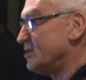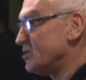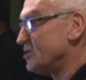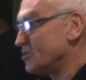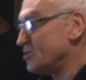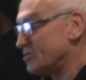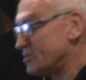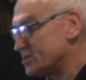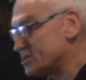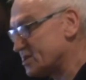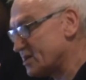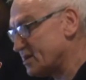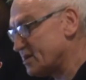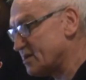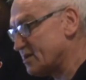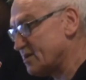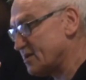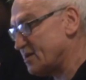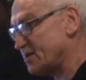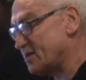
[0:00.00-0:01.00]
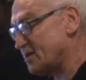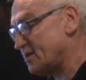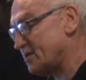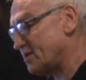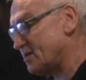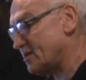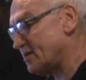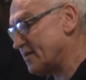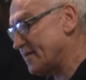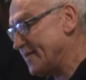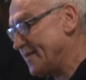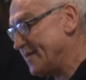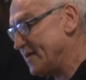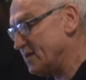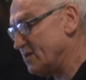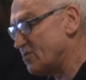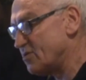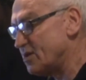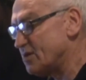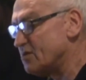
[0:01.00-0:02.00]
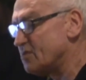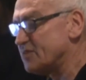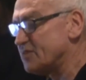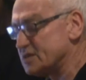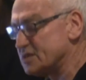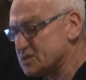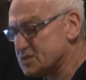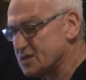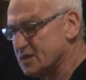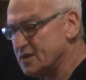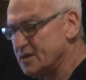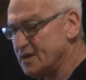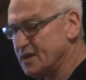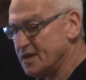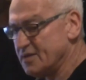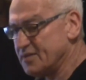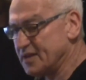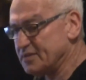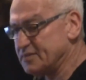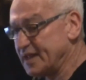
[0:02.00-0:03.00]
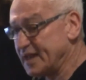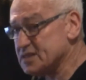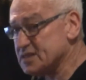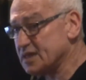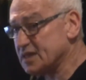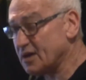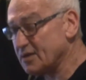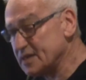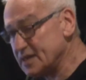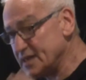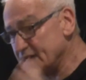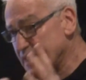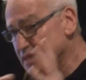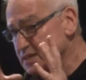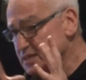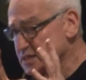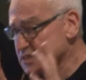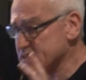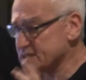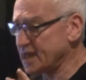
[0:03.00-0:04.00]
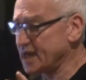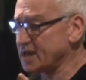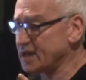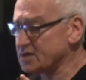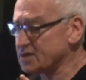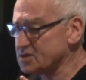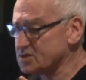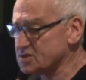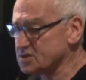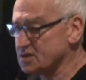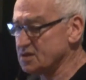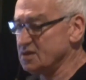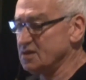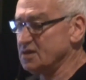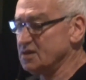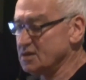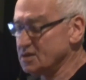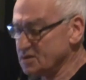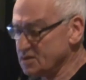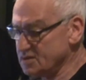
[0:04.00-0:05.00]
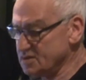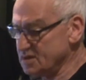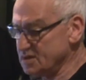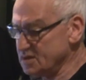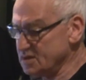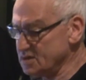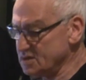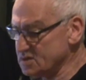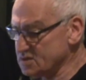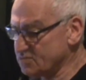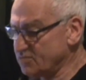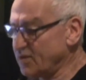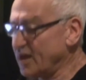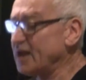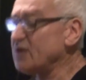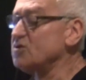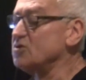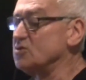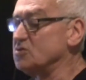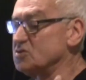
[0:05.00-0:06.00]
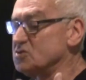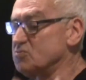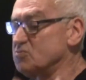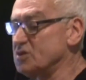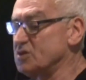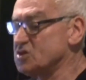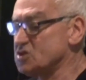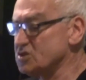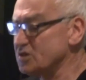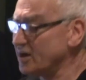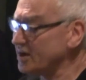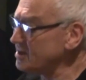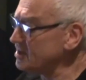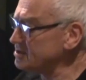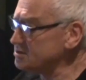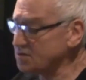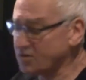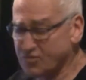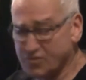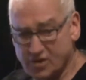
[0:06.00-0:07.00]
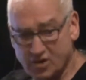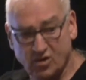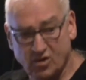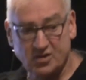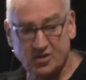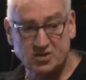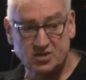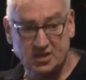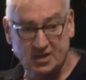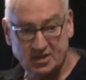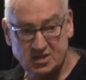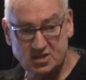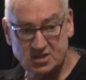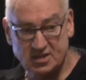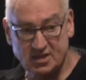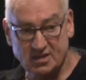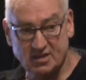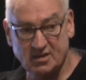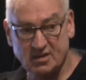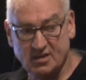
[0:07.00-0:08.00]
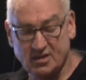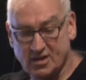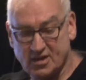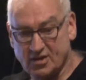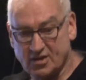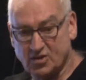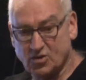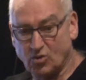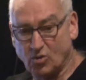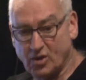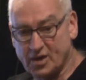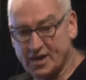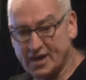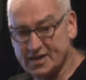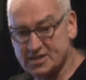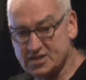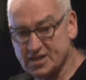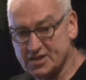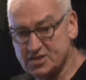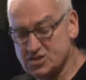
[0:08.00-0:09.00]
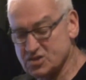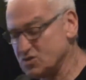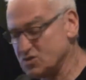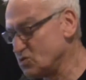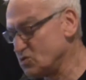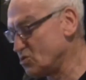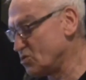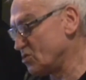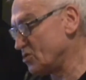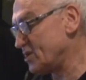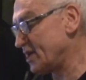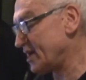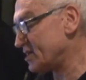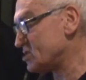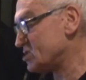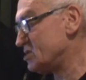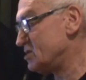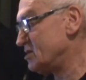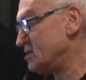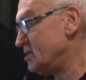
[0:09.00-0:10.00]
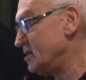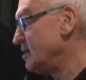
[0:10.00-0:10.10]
who was a hero of his, that's how he understands these values, which in a different context, in an organization, you could actually